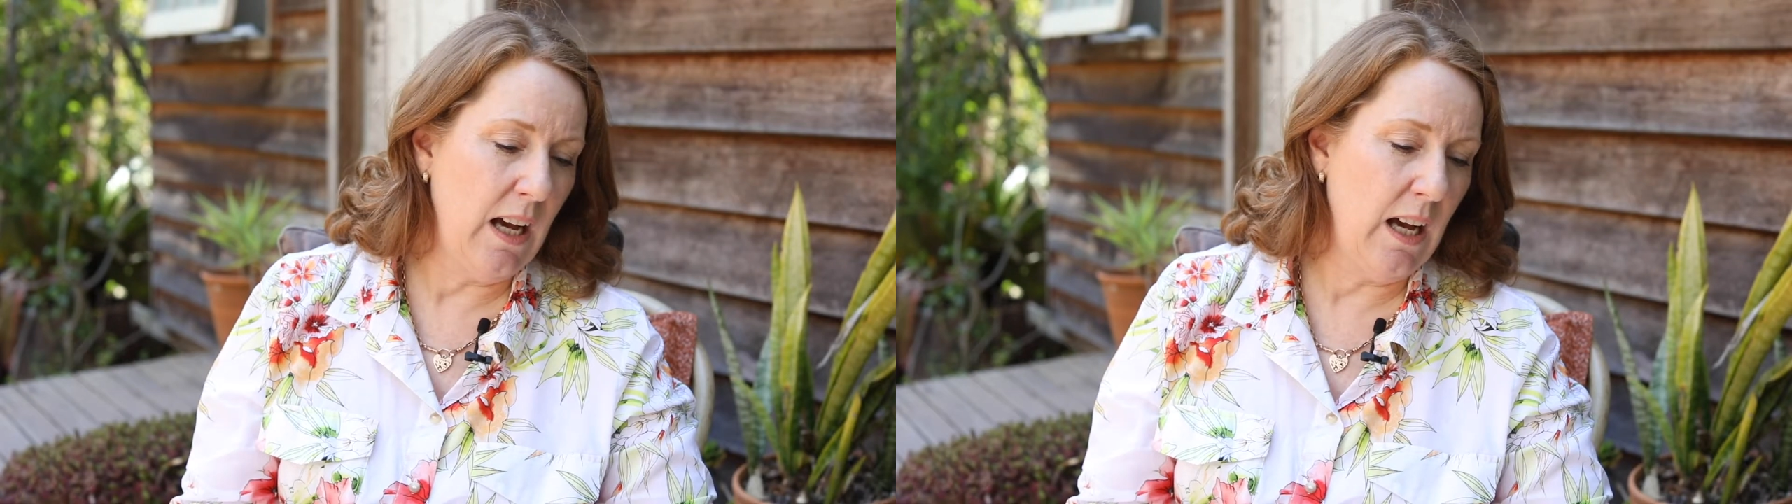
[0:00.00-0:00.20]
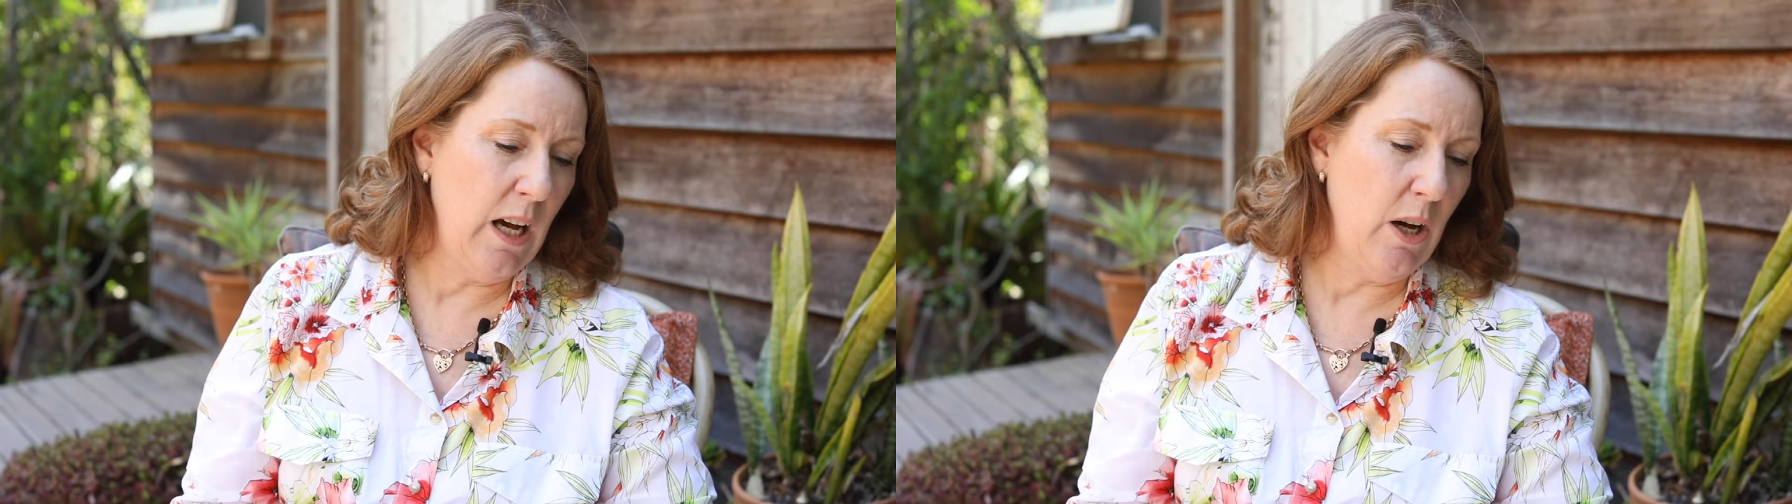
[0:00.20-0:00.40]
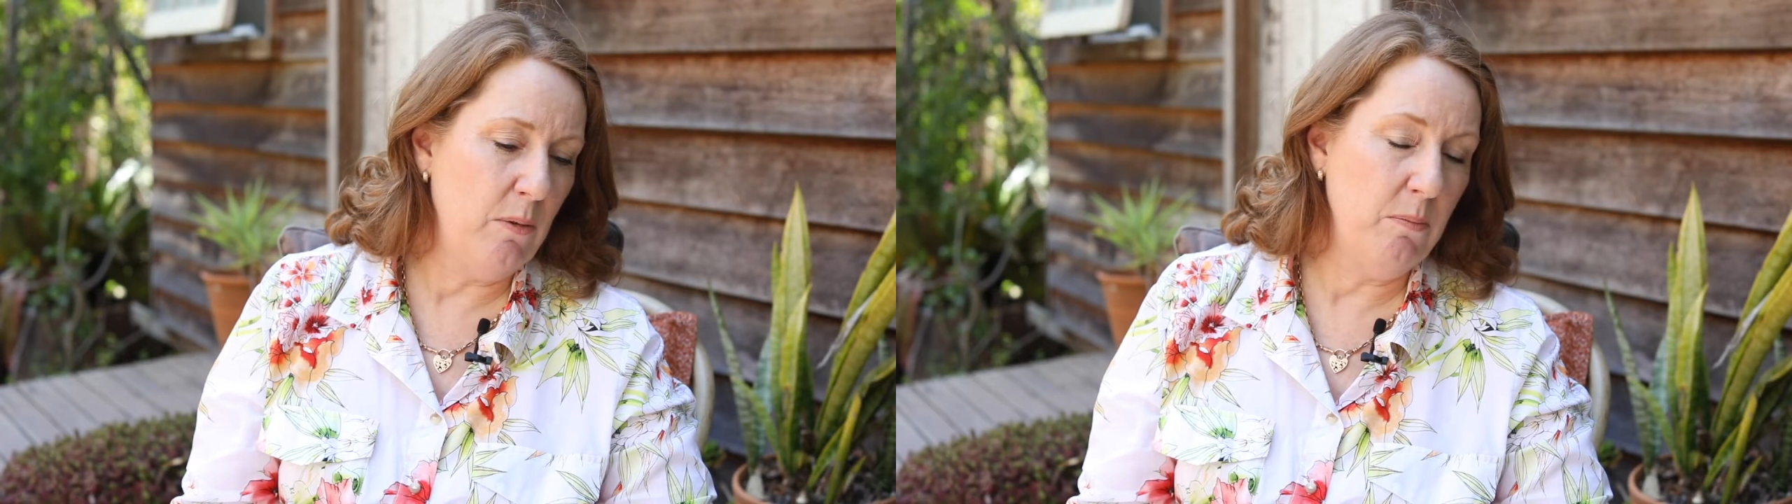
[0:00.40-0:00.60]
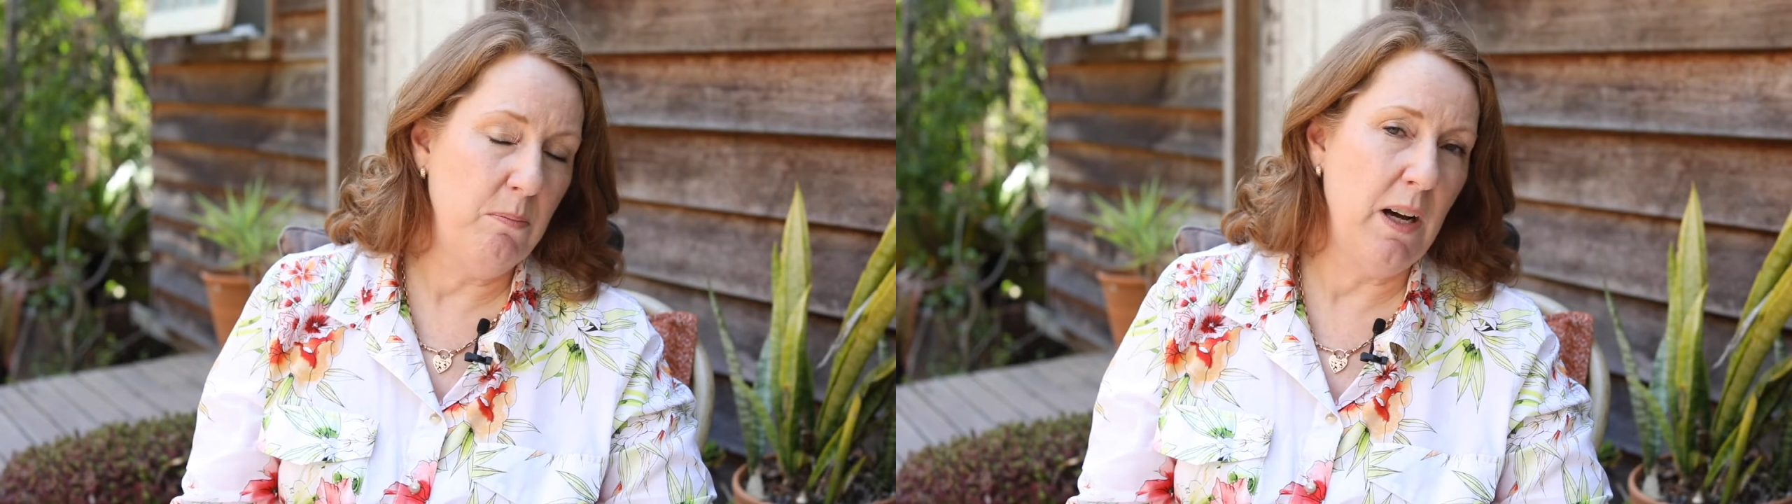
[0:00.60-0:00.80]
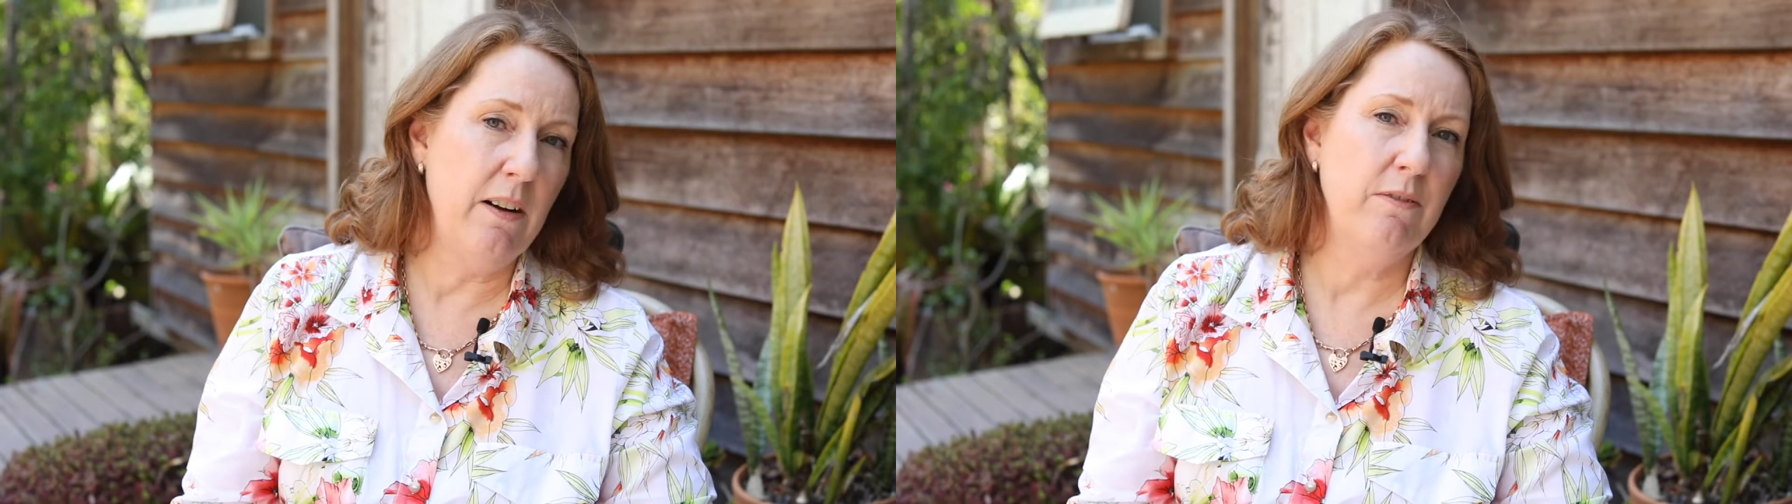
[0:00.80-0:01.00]

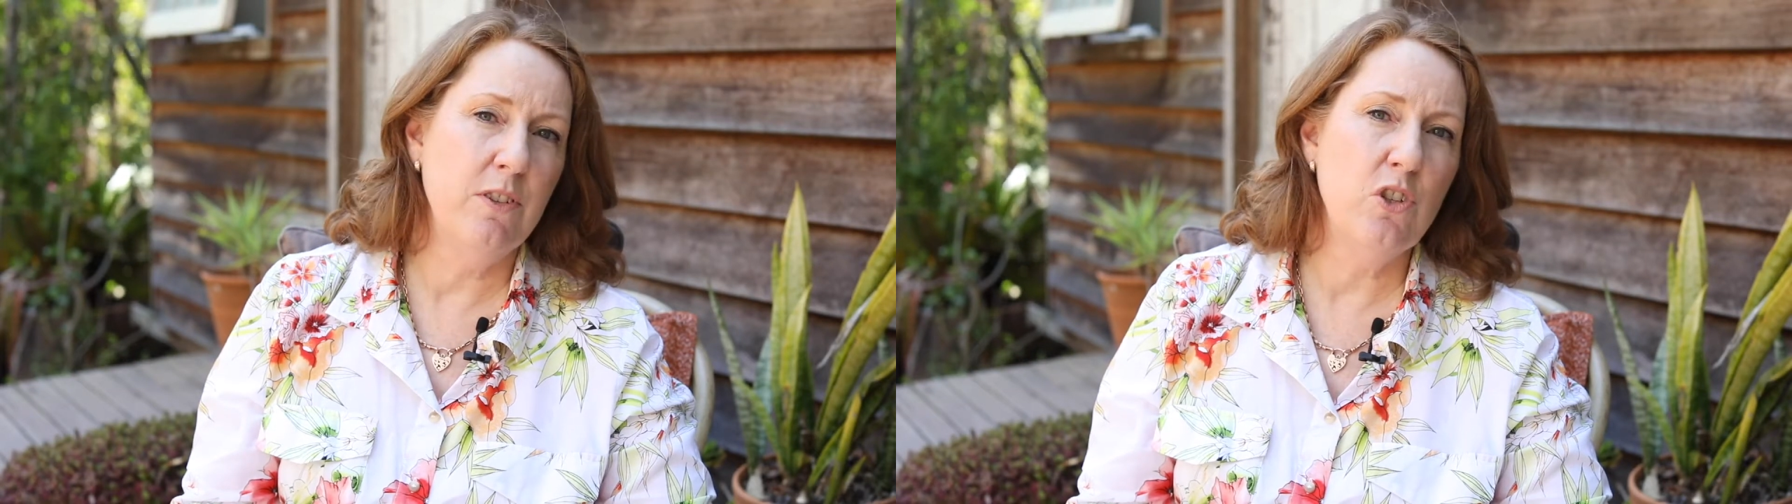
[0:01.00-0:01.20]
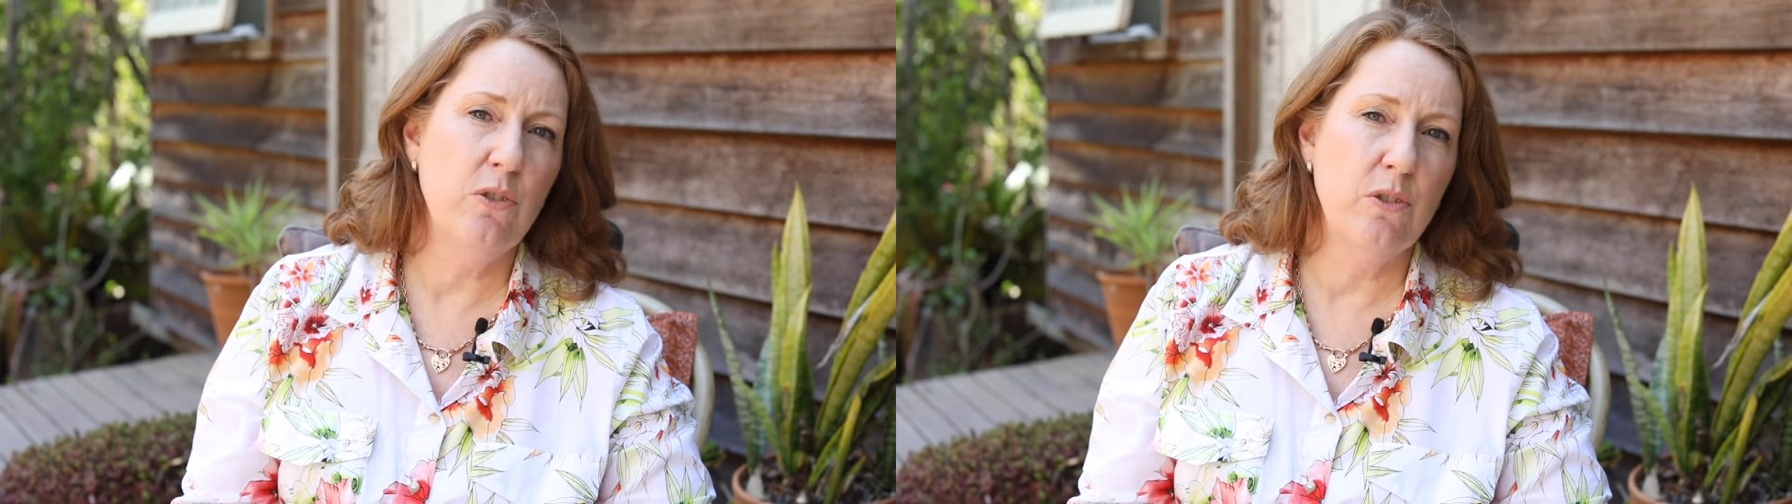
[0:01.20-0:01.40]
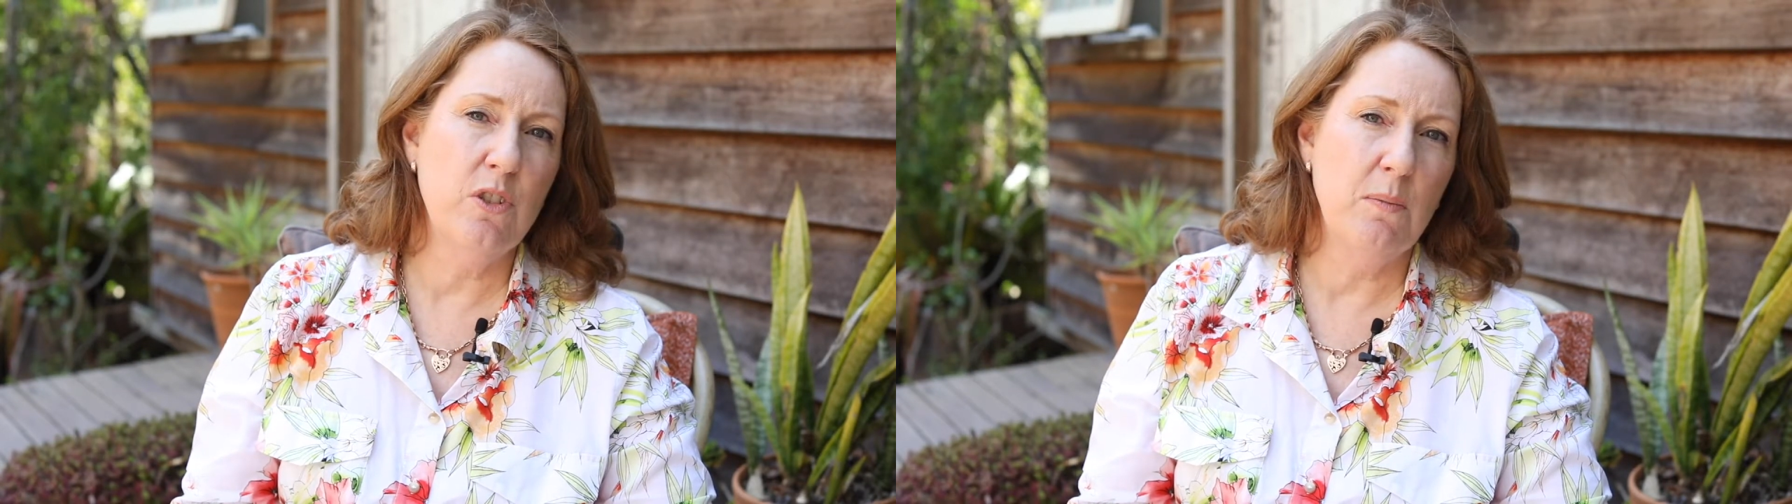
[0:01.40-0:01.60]
but for children